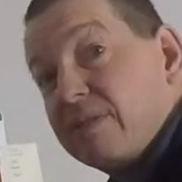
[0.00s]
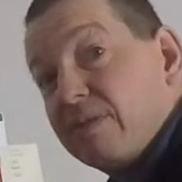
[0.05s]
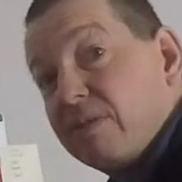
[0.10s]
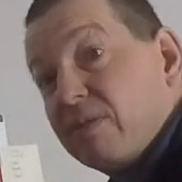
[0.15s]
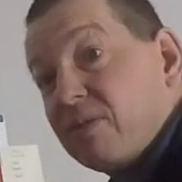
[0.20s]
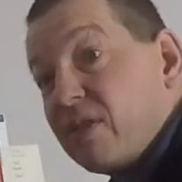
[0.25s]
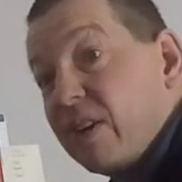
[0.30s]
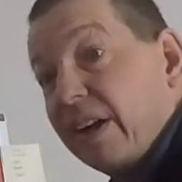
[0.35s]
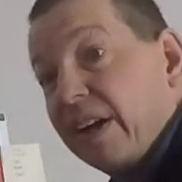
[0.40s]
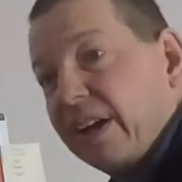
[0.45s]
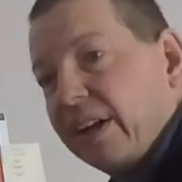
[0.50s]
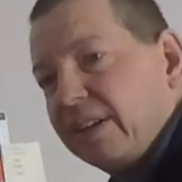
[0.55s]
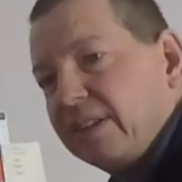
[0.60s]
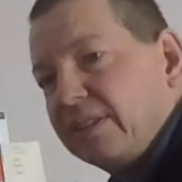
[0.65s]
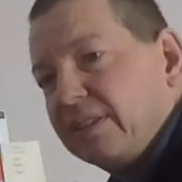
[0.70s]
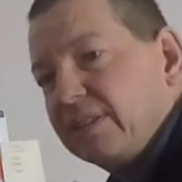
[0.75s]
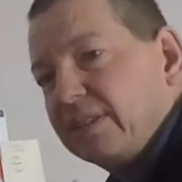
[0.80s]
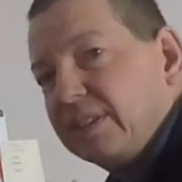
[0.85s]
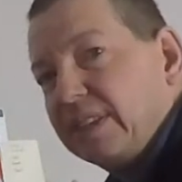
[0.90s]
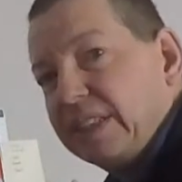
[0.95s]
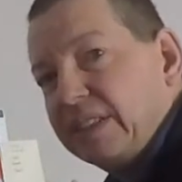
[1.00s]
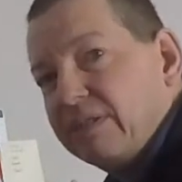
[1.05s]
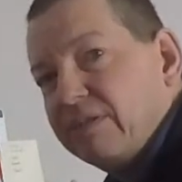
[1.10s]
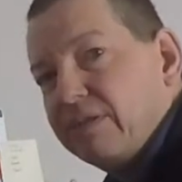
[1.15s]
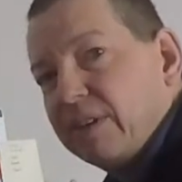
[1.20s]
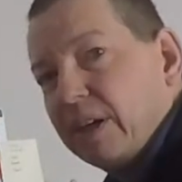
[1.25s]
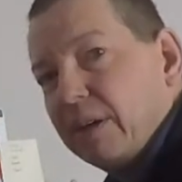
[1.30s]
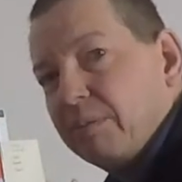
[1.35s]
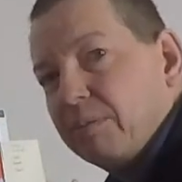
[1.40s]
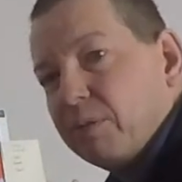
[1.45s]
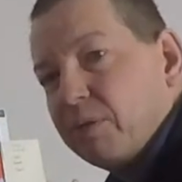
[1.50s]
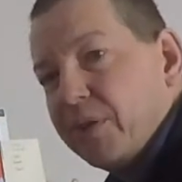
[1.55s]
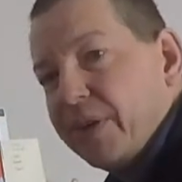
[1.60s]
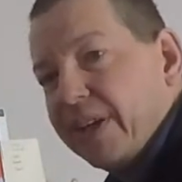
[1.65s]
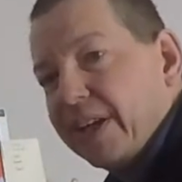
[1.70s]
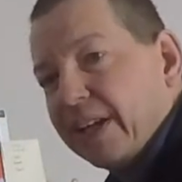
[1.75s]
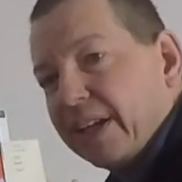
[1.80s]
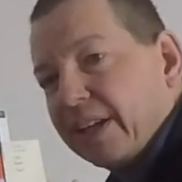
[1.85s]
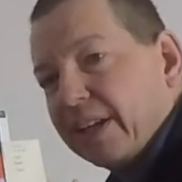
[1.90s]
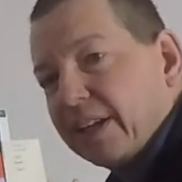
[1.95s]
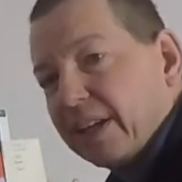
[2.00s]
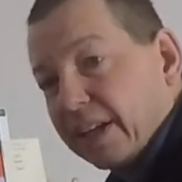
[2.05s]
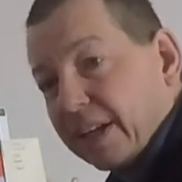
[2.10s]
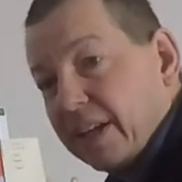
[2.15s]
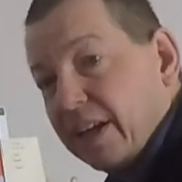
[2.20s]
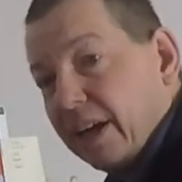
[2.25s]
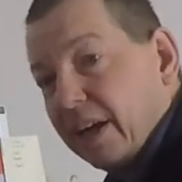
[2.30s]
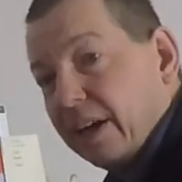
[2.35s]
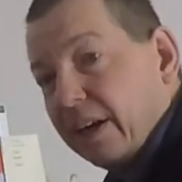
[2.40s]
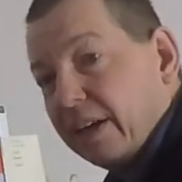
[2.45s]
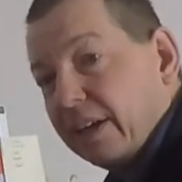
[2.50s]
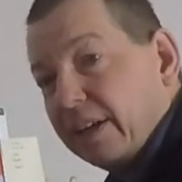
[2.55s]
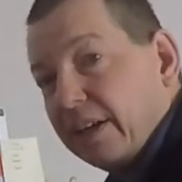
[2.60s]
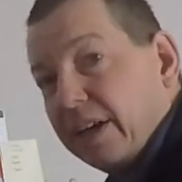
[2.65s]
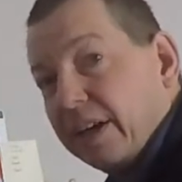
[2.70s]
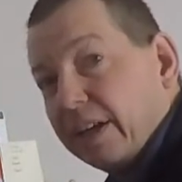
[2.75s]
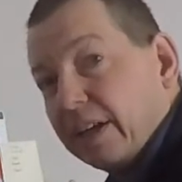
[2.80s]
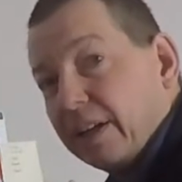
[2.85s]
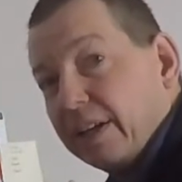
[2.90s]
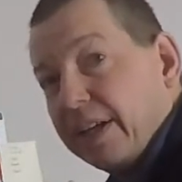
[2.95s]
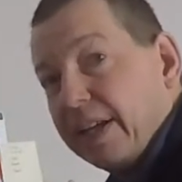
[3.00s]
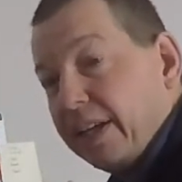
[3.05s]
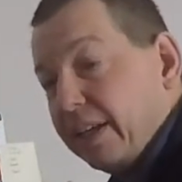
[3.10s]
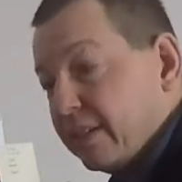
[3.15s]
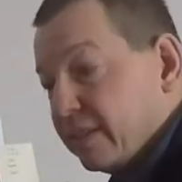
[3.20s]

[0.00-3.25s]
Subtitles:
for if we're in the car and I need to